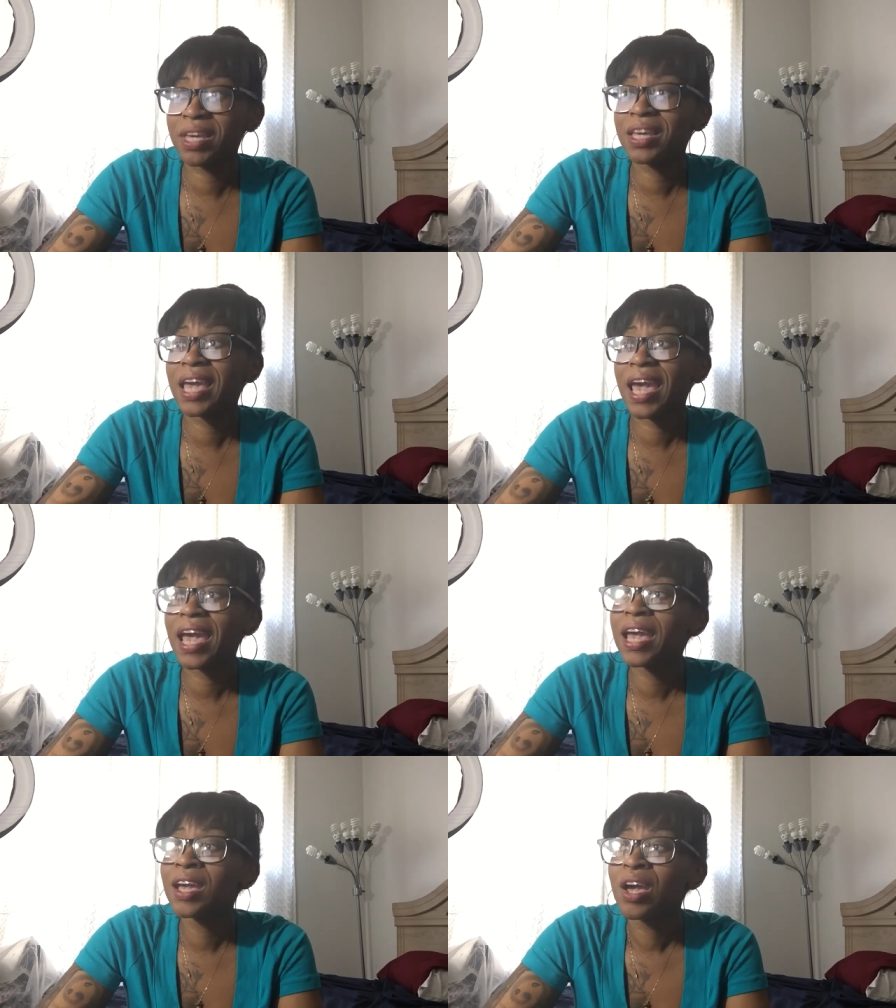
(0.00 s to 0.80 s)

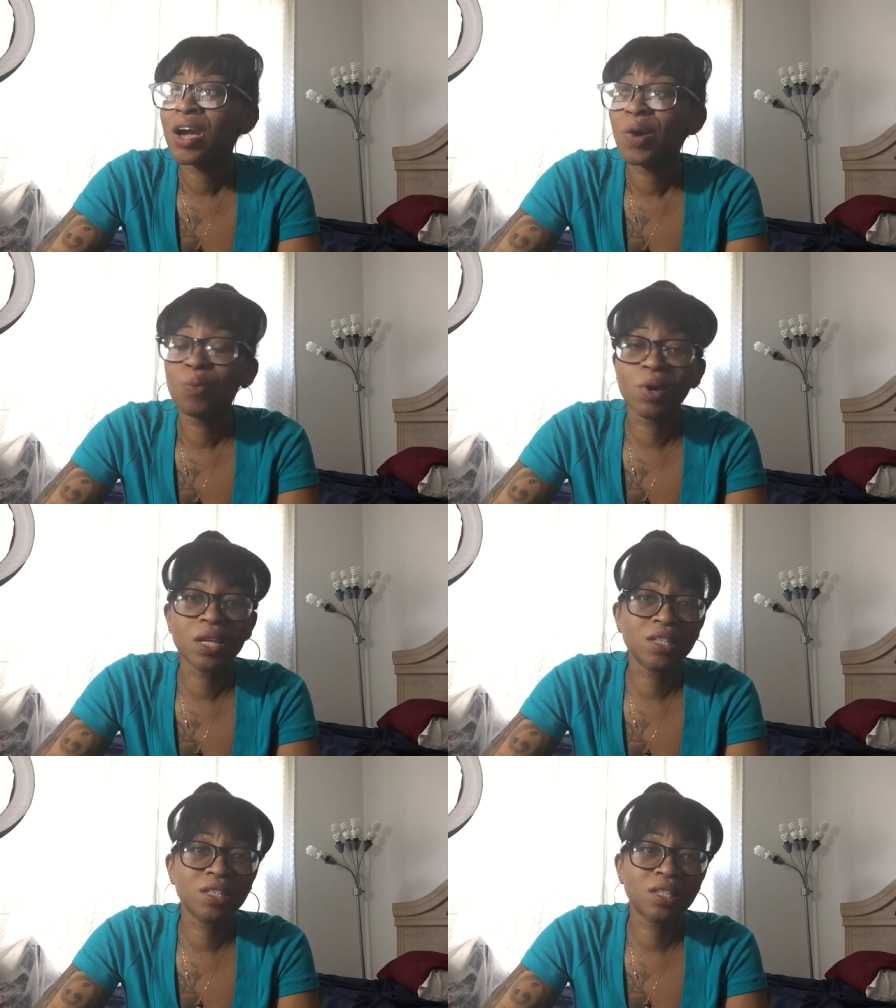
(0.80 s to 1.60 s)
BK
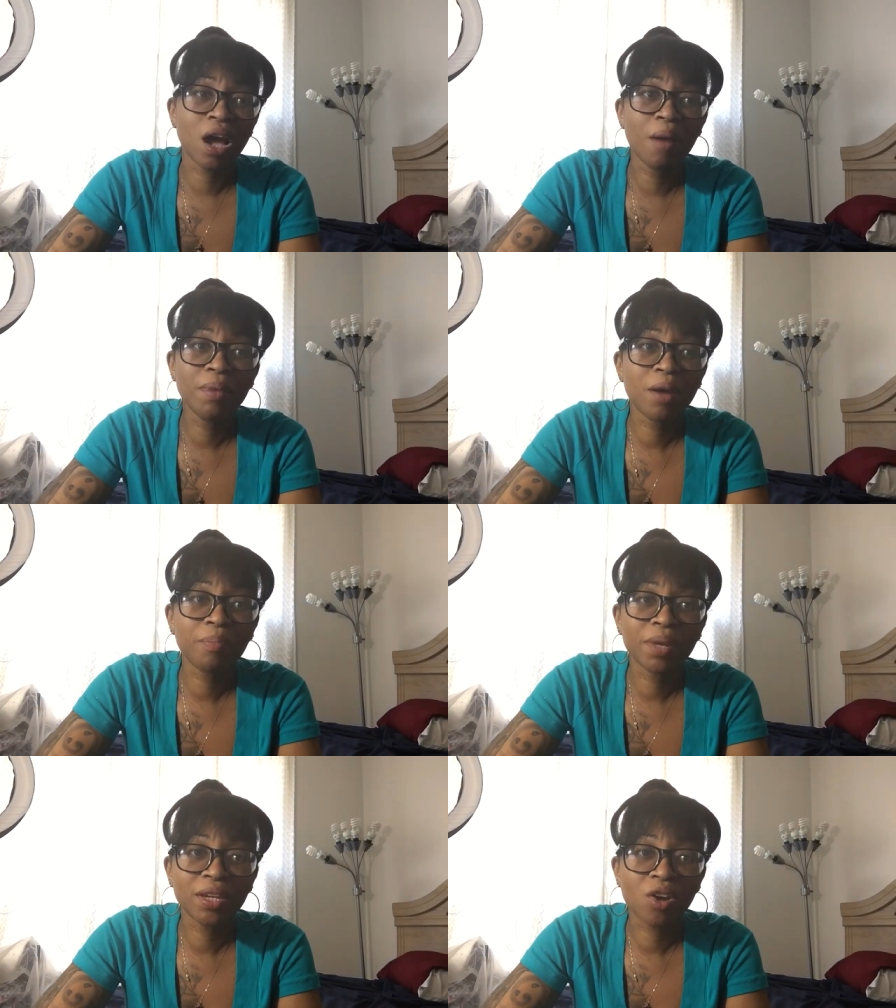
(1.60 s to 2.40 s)
was coming
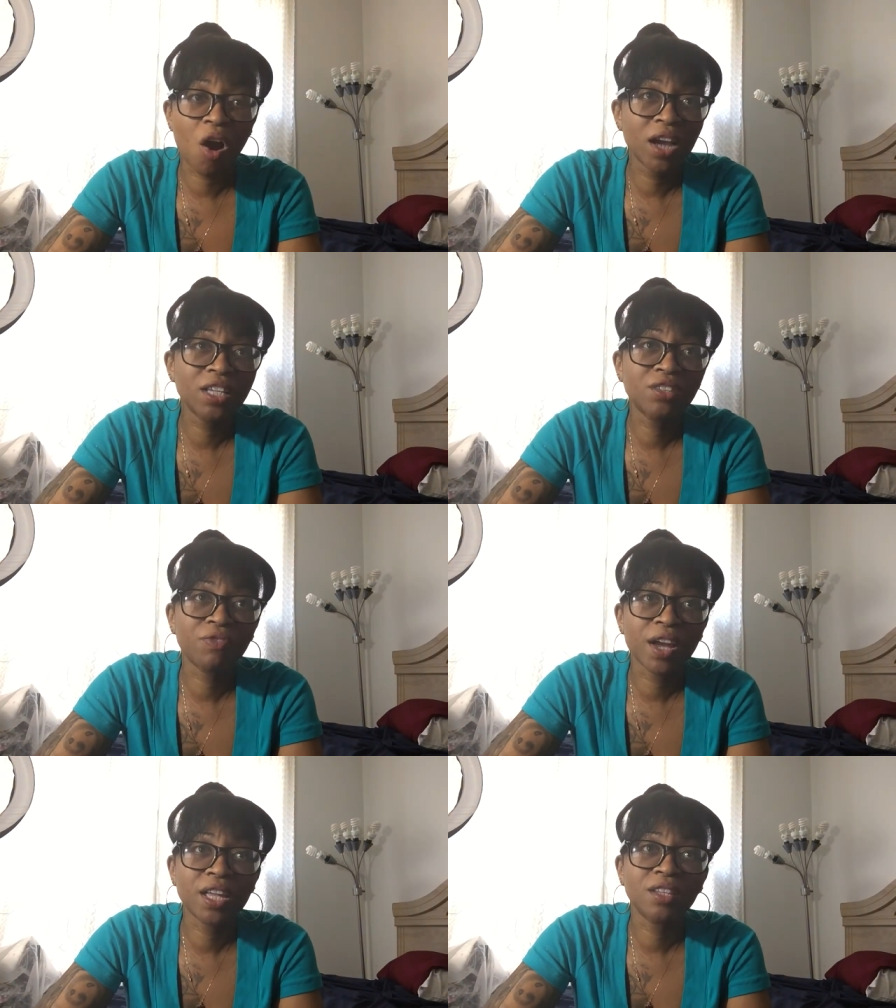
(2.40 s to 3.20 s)
up in Karlie's
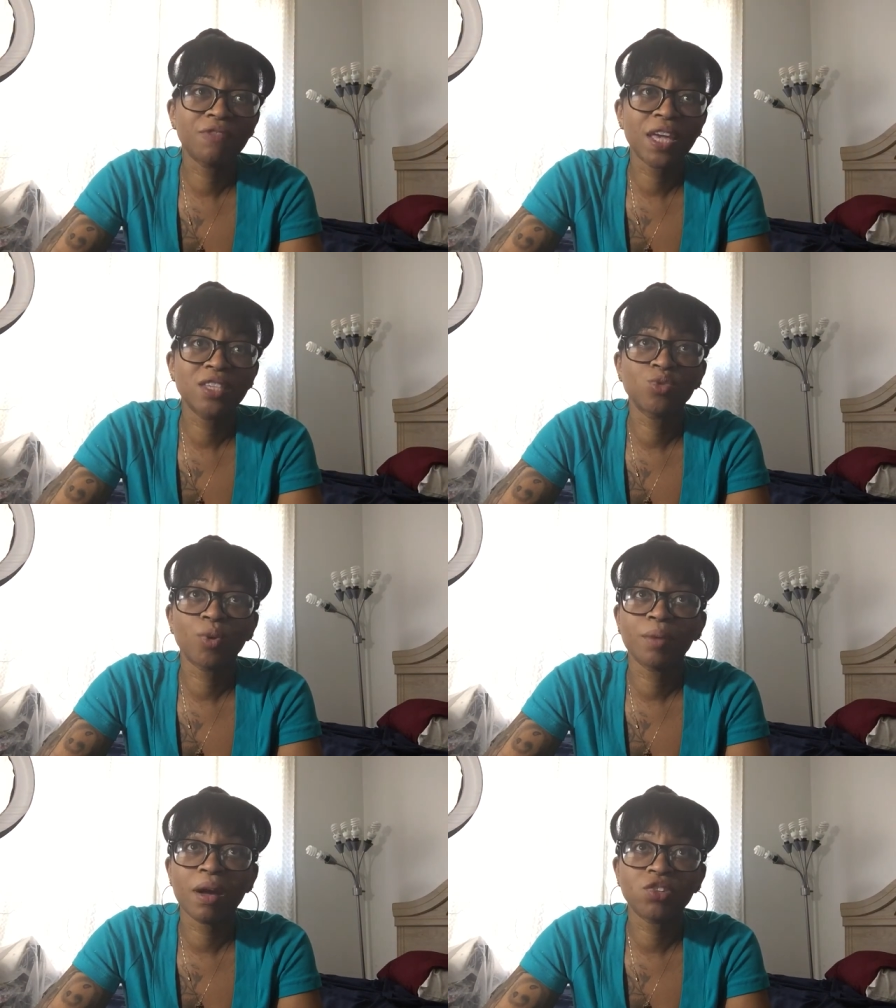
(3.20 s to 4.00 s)
face
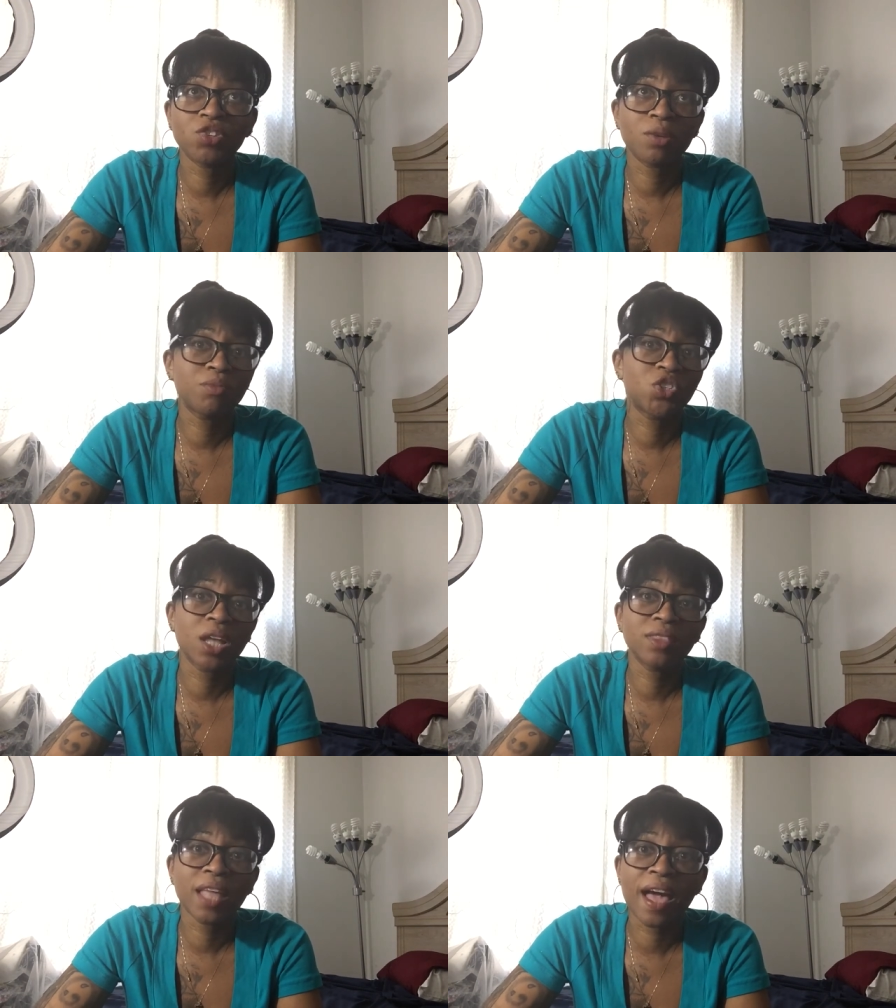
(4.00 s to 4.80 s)
talking about some
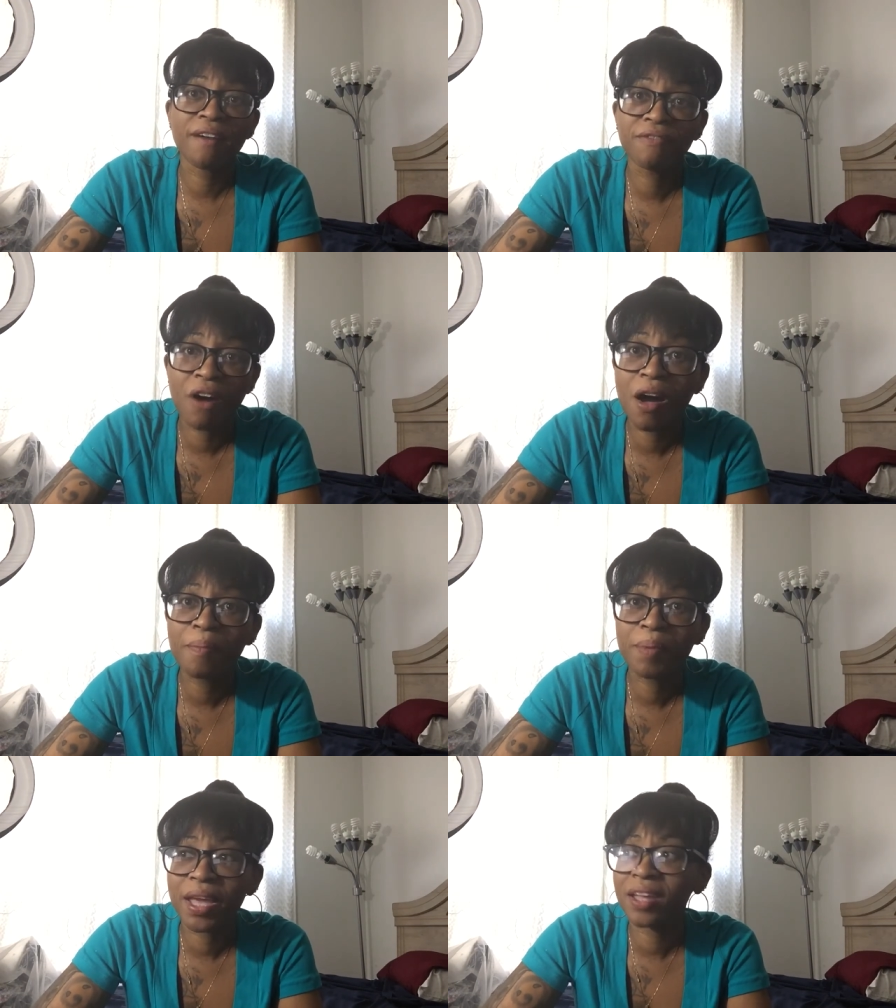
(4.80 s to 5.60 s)
shut the F
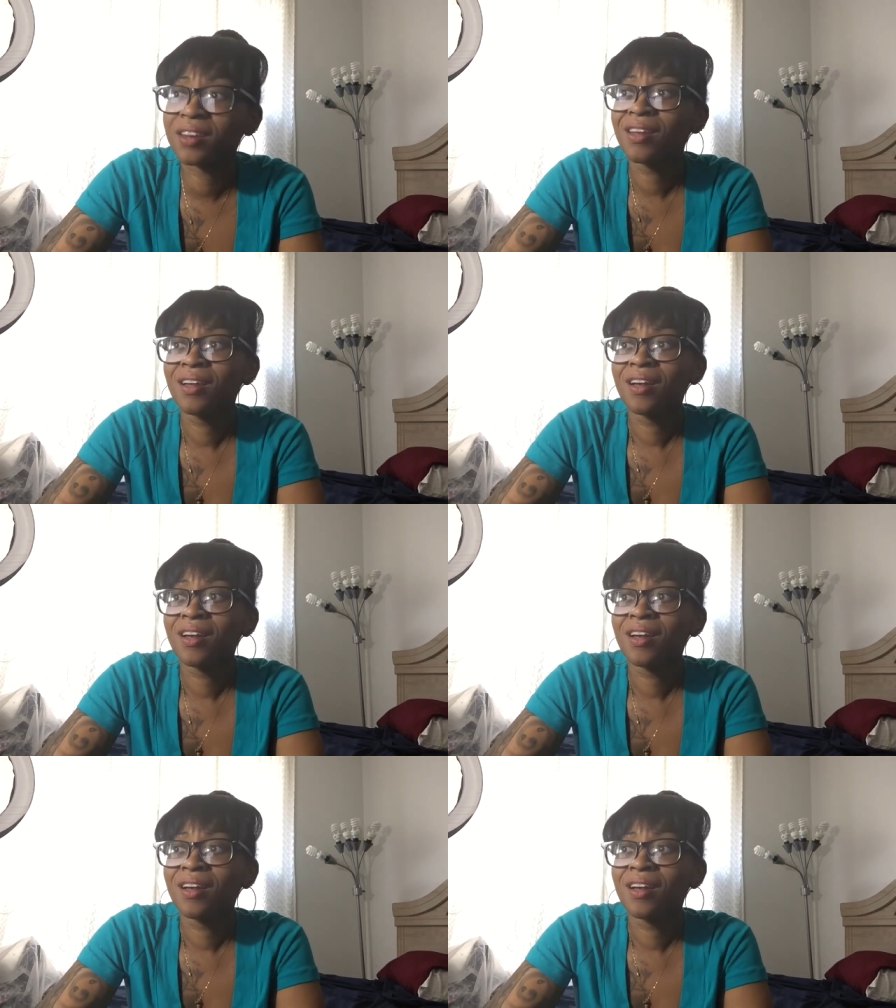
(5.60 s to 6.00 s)
up, and